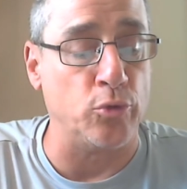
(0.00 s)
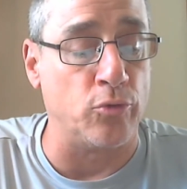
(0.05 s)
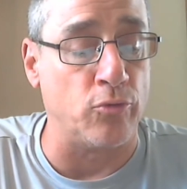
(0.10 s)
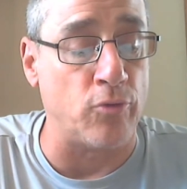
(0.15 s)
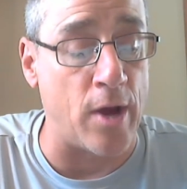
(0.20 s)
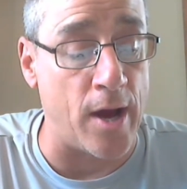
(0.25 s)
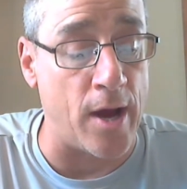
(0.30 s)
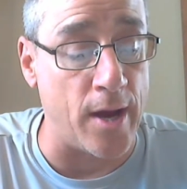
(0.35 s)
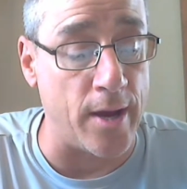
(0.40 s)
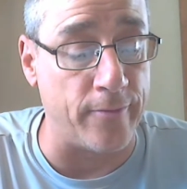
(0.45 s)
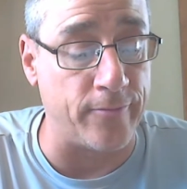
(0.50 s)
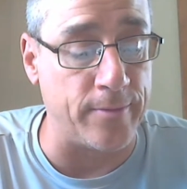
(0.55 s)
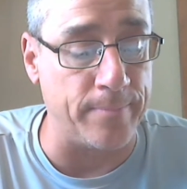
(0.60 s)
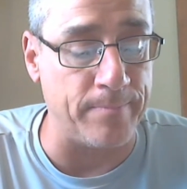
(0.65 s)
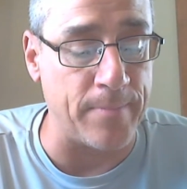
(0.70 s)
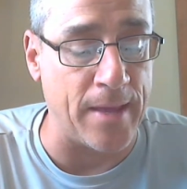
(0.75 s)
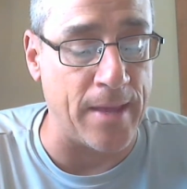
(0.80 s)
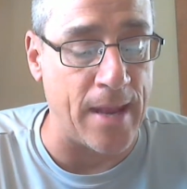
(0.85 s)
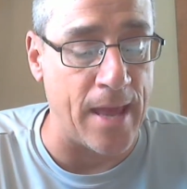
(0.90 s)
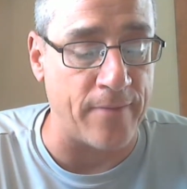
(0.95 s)
arrived,
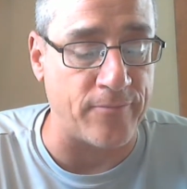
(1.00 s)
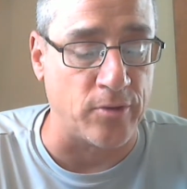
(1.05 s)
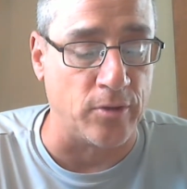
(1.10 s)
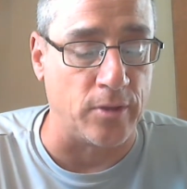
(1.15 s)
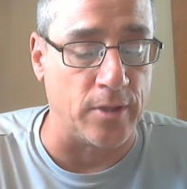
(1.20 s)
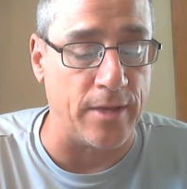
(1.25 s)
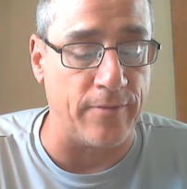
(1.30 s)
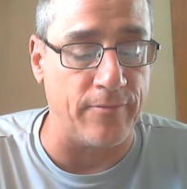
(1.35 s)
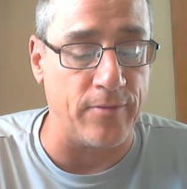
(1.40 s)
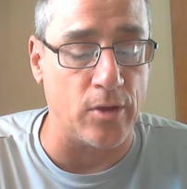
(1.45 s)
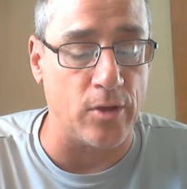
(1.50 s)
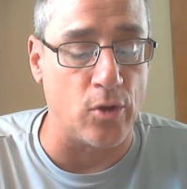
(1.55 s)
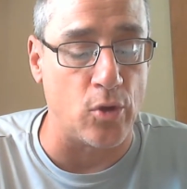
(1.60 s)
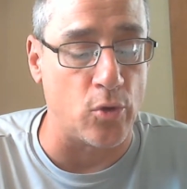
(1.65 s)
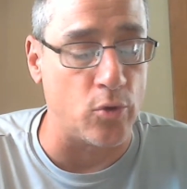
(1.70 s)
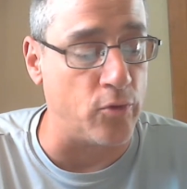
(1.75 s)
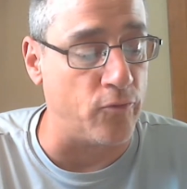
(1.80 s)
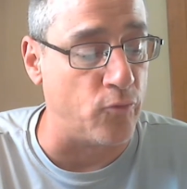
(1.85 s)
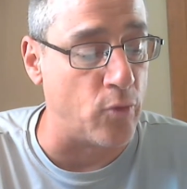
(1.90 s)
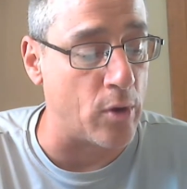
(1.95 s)
and after leaving a
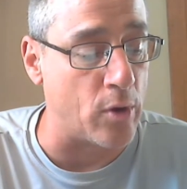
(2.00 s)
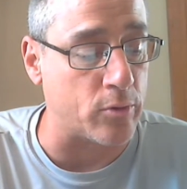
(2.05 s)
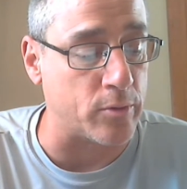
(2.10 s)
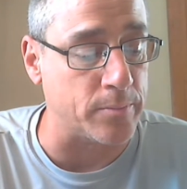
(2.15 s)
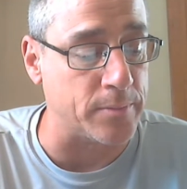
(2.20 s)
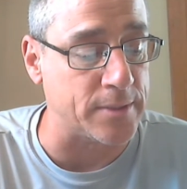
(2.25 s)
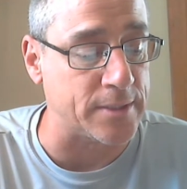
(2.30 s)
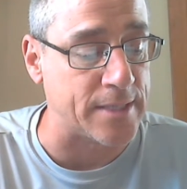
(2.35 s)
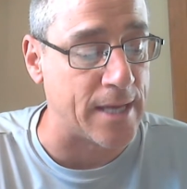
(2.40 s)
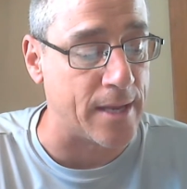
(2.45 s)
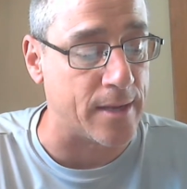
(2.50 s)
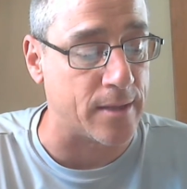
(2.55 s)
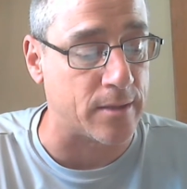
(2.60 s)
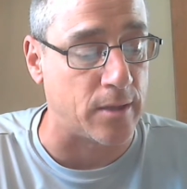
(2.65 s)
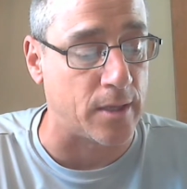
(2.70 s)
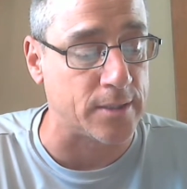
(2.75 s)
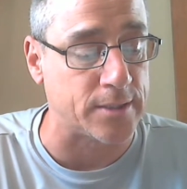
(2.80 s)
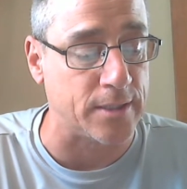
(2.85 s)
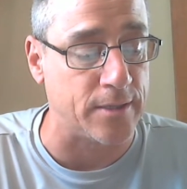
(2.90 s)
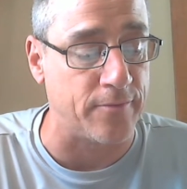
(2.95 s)
note of welcome to Santa
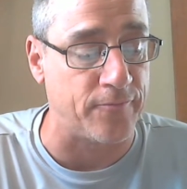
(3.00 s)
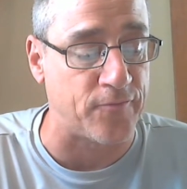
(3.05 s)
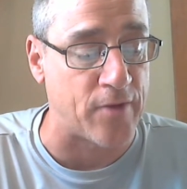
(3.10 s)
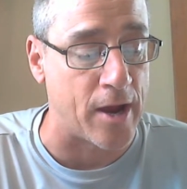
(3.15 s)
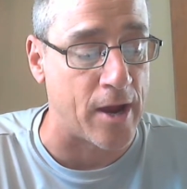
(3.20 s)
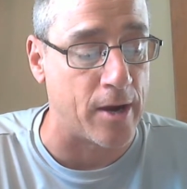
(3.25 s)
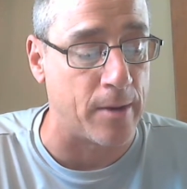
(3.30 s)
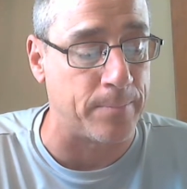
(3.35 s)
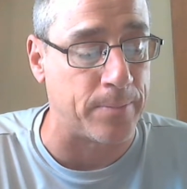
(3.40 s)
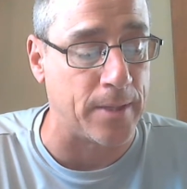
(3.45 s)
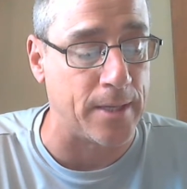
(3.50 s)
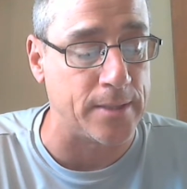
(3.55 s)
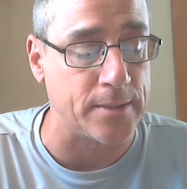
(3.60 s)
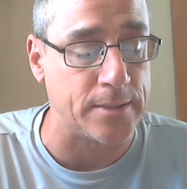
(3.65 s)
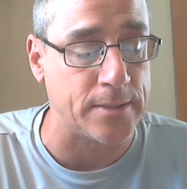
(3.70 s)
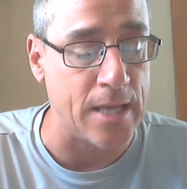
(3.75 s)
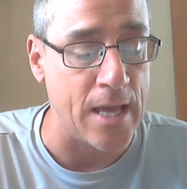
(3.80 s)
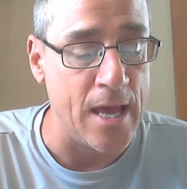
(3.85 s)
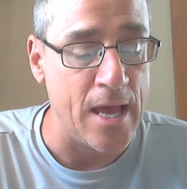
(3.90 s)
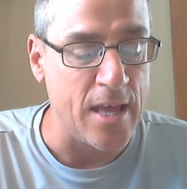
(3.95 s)
Claus in the
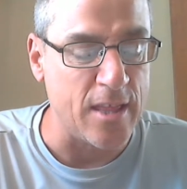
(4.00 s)
fireplace,